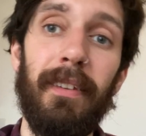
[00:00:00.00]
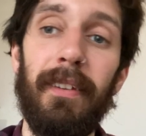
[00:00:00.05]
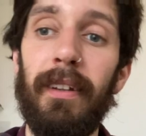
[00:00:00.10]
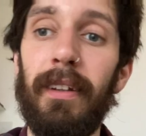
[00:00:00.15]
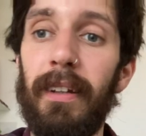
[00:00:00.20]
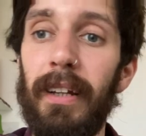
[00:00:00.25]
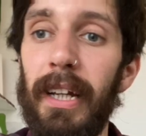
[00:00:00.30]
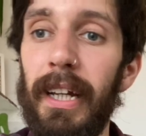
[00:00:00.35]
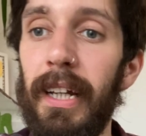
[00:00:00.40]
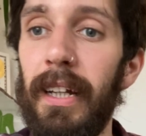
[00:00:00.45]

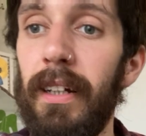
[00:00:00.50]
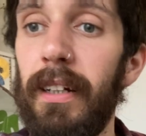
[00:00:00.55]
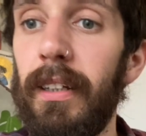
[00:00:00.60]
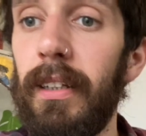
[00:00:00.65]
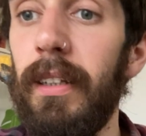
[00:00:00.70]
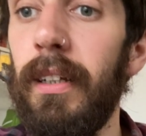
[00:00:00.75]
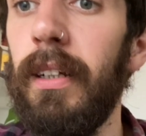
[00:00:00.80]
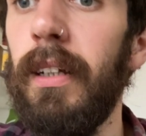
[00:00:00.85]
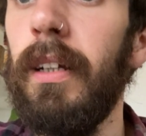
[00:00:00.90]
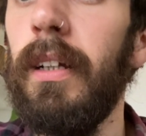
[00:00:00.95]
to
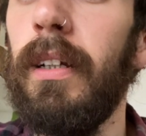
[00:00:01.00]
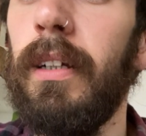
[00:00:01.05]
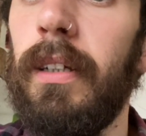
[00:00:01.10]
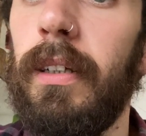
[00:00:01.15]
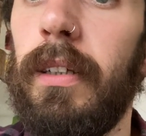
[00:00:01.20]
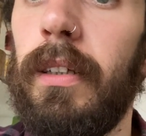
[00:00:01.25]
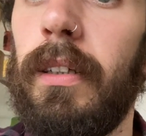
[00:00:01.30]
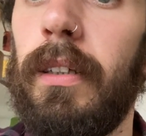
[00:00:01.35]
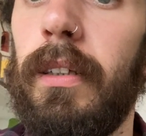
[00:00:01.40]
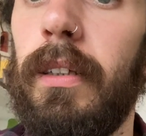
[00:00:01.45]
hell.
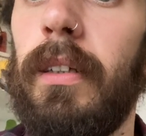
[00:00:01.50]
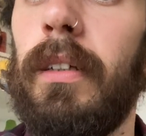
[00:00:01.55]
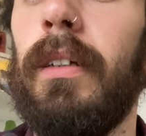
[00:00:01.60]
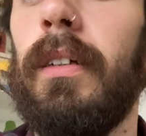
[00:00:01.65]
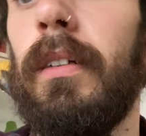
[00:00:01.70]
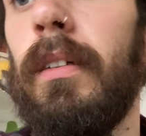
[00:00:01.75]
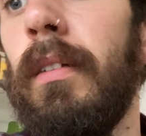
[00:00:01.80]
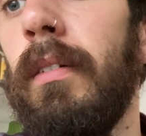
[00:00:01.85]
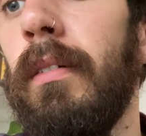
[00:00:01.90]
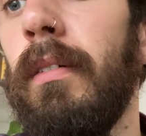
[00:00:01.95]

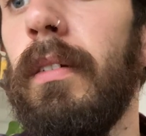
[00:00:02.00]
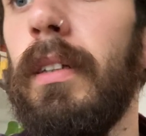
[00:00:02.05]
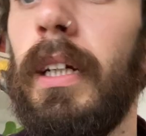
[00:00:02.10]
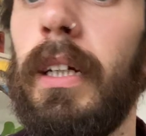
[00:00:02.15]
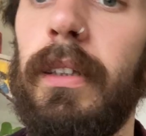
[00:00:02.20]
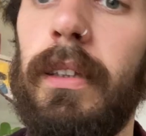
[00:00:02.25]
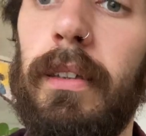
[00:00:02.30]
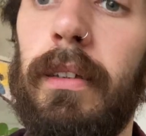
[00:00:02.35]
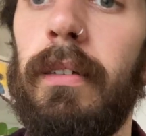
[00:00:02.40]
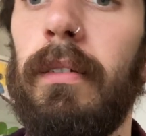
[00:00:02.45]
You
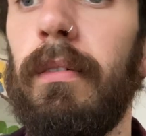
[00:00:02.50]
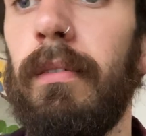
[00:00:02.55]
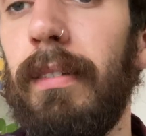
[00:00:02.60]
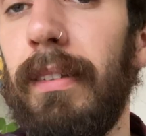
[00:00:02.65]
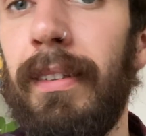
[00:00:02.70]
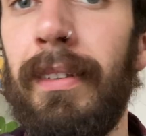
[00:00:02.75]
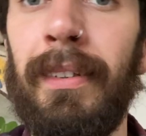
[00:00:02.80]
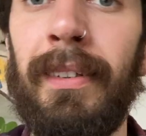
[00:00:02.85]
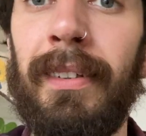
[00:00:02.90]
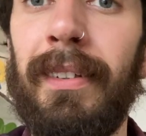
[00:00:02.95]
got the
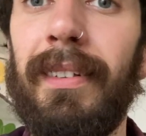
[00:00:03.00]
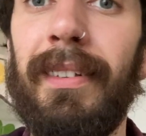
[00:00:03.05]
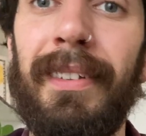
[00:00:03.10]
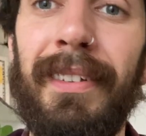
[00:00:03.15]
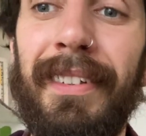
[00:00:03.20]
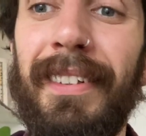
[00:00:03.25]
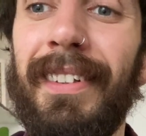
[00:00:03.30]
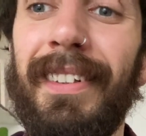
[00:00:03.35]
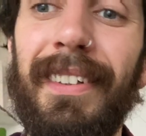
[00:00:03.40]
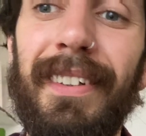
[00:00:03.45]

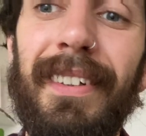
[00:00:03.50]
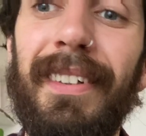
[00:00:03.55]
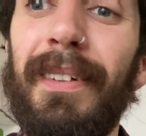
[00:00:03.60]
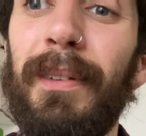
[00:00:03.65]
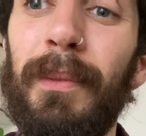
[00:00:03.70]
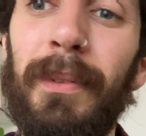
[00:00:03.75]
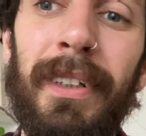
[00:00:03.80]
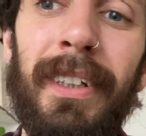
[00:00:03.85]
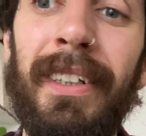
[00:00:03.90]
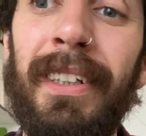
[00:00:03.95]

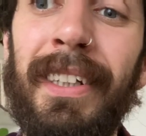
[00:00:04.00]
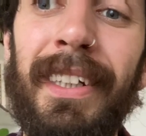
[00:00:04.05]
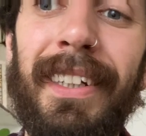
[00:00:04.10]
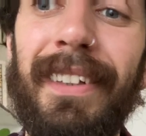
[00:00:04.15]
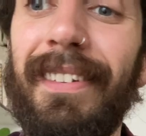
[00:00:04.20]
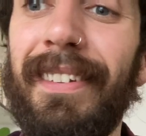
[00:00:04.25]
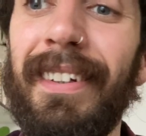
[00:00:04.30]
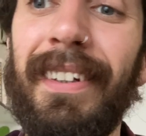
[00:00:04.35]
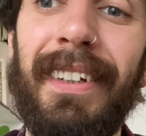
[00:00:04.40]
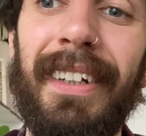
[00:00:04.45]
highway
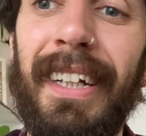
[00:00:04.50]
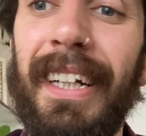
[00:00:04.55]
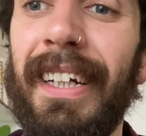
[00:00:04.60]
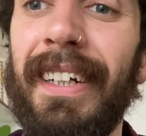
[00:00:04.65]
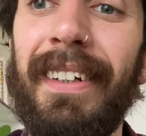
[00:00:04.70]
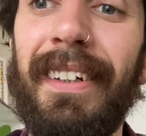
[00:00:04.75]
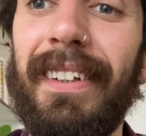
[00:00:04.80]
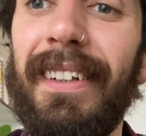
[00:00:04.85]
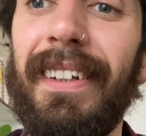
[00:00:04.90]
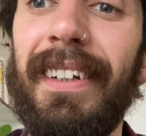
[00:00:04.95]
to
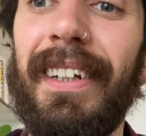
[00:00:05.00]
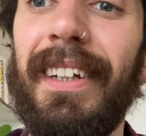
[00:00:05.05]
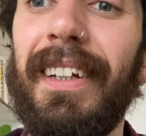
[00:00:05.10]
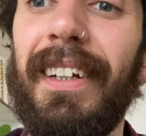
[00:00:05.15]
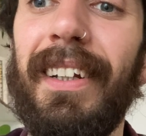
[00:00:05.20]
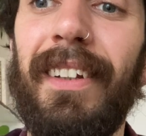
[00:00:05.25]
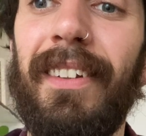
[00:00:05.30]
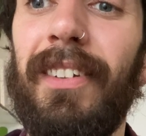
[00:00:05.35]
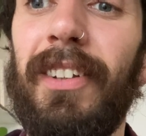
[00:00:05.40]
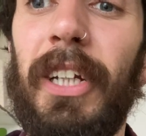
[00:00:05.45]
hell.
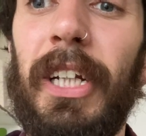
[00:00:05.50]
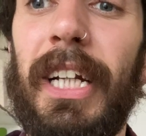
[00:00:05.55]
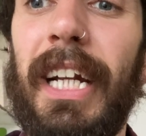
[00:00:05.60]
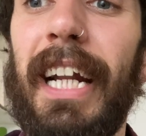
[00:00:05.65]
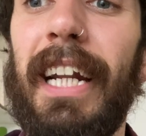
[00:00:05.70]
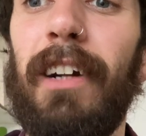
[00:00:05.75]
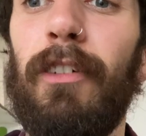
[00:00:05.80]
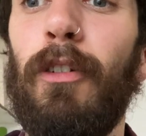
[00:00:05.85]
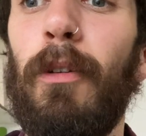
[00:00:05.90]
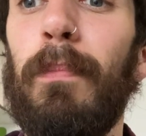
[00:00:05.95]
So you're
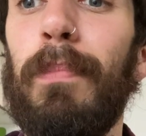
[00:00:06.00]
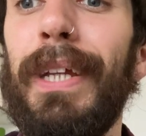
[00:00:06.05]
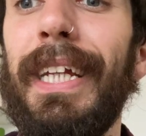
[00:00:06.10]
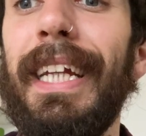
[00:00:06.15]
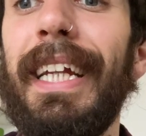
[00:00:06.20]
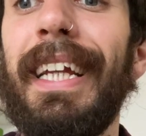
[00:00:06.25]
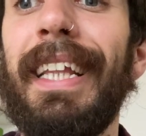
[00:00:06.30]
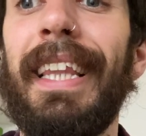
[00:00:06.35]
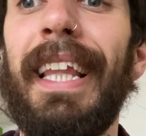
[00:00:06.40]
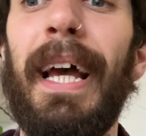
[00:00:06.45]
kind of
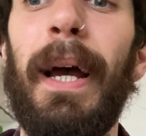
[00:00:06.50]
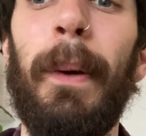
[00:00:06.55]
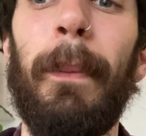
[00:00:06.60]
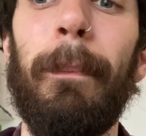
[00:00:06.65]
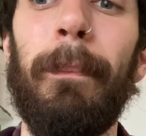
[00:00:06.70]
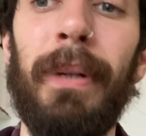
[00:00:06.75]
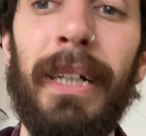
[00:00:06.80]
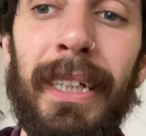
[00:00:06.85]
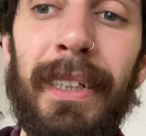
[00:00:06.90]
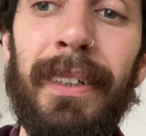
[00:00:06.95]
repeating
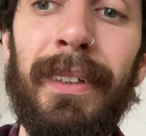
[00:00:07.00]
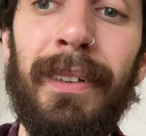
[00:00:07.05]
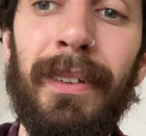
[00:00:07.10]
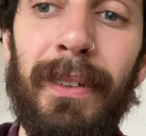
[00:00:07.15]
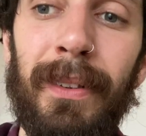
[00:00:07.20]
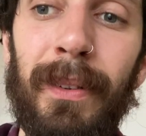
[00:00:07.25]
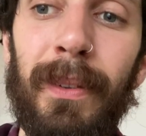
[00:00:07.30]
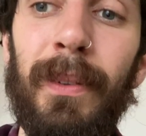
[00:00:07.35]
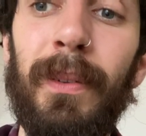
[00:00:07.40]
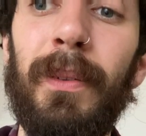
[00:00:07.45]
that
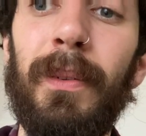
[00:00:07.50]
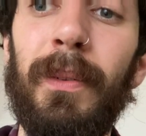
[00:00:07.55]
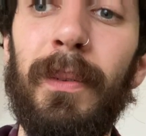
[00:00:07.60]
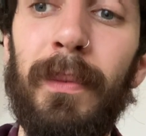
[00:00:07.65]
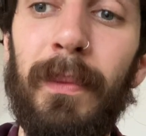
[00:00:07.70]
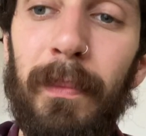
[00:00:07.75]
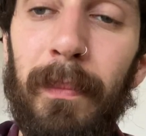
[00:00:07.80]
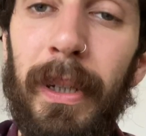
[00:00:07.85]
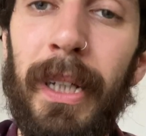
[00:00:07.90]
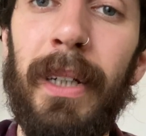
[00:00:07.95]

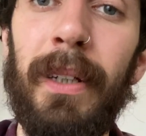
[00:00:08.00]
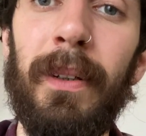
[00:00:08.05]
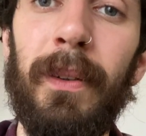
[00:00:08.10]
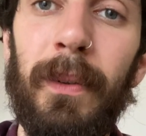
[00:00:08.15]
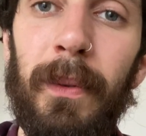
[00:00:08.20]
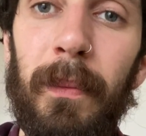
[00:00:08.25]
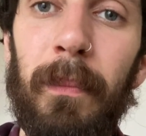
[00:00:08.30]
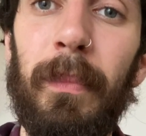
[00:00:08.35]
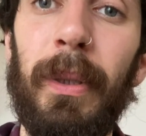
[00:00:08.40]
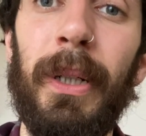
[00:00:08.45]
bam,
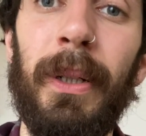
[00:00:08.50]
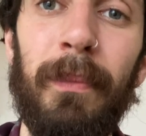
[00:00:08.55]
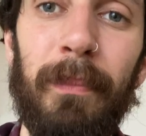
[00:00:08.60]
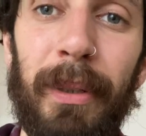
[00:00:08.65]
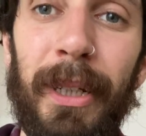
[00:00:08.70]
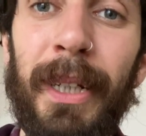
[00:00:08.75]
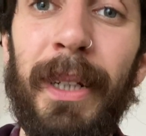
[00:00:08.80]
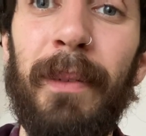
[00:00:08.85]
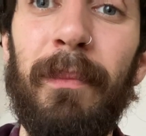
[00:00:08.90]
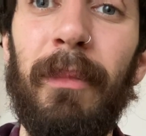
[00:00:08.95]
bam, bam,
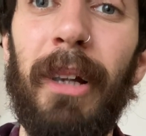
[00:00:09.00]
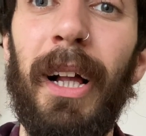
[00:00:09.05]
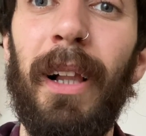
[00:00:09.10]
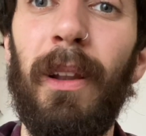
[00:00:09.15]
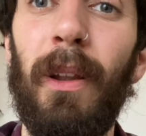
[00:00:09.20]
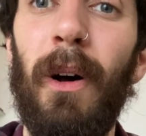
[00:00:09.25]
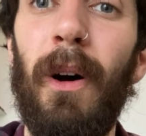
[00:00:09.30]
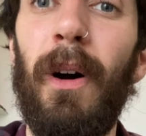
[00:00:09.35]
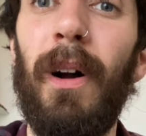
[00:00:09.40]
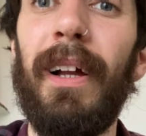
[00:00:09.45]
bam a
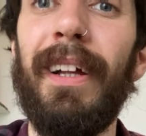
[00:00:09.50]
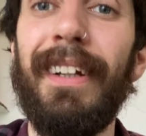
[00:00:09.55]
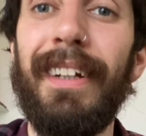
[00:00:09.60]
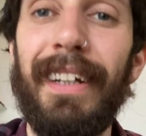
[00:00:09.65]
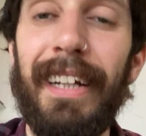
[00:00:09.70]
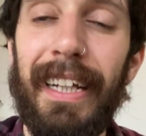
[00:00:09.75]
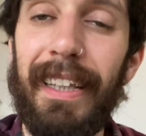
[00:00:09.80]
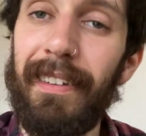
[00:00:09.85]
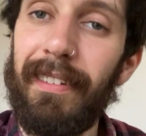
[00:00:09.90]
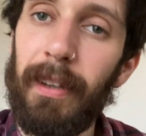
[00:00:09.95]
lot,
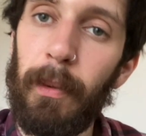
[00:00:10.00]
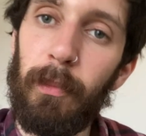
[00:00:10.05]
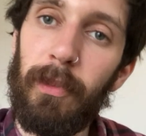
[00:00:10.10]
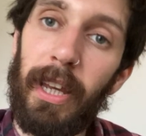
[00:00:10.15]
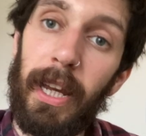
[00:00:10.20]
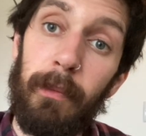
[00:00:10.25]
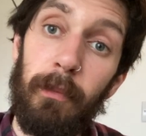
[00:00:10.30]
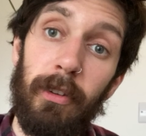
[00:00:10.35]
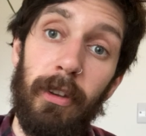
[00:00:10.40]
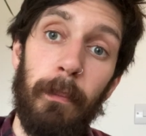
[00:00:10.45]
and
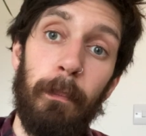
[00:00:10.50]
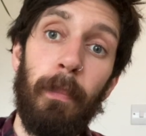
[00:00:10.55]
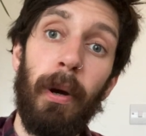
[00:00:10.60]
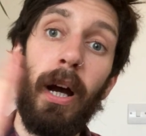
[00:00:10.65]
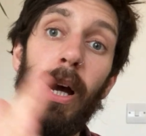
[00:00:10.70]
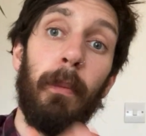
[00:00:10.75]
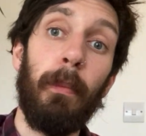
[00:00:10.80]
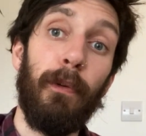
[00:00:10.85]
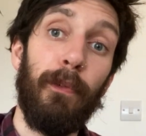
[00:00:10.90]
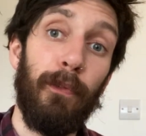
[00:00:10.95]
sometimes the
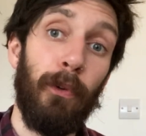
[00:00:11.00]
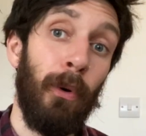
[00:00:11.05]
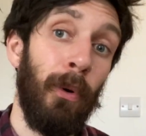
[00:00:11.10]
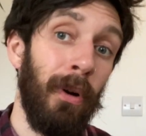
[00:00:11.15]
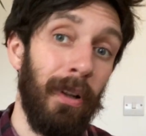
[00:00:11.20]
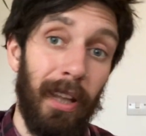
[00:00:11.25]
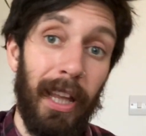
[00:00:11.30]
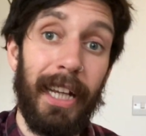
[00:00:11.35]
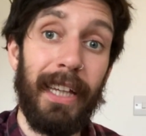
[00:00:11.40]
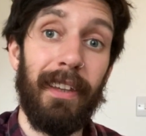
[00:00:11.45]
bar
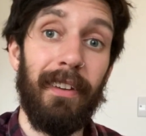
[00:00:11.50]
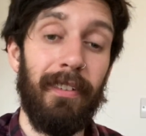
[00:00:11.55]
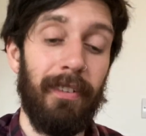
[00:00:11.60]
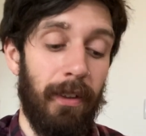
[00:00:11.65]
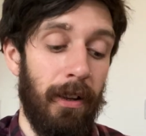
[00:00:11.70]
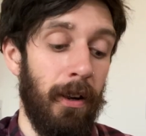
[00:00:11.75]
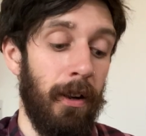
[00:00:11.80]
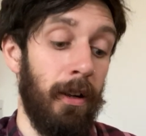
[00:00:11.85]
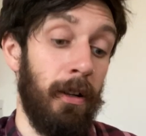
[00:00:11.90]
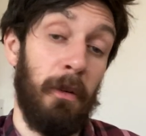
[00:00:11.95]
before, like at the
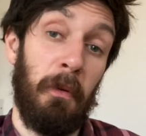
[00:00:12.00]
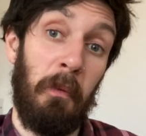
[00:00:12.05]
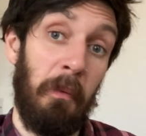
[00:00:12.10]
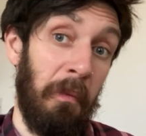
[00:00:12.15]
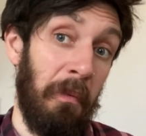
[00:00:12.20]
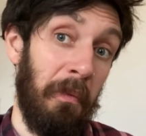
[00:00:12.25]
start,